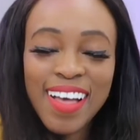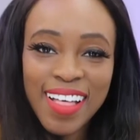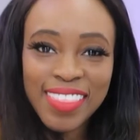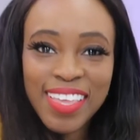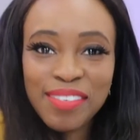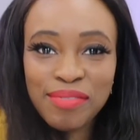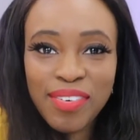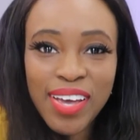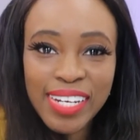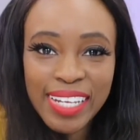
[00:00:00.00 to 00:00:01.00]
And then
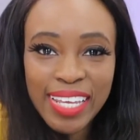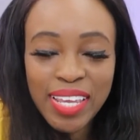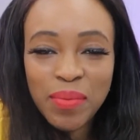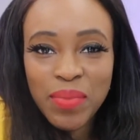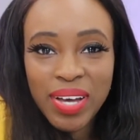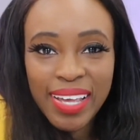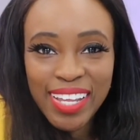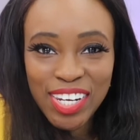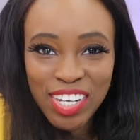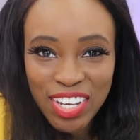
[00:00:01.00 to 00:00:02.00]
finally, my
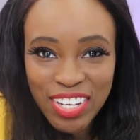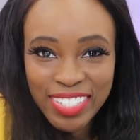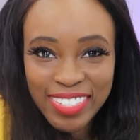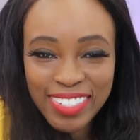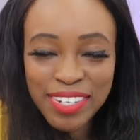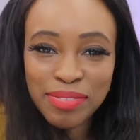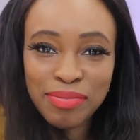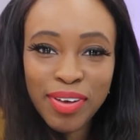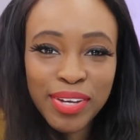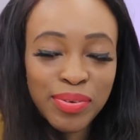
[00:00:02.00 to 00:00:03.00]
last and
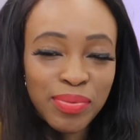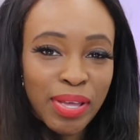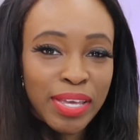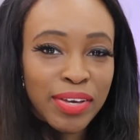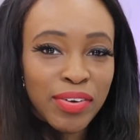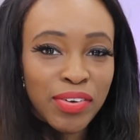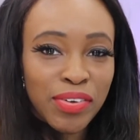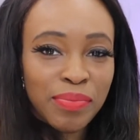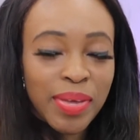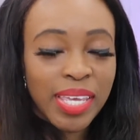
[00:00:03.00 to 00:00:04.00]
final way
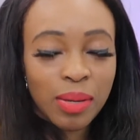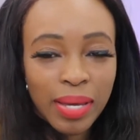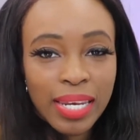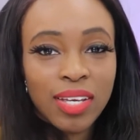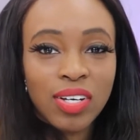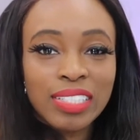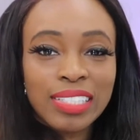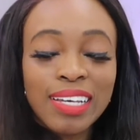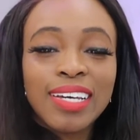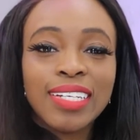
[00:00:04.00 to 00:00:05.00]
of making money
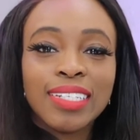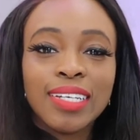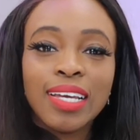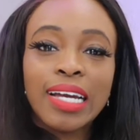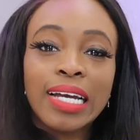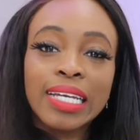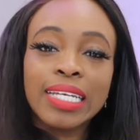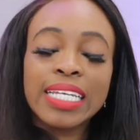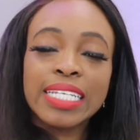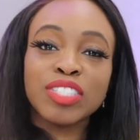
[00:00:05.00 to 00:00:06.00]
online
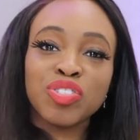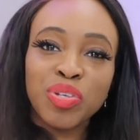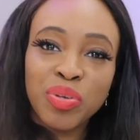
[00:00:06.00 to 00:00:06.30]
is to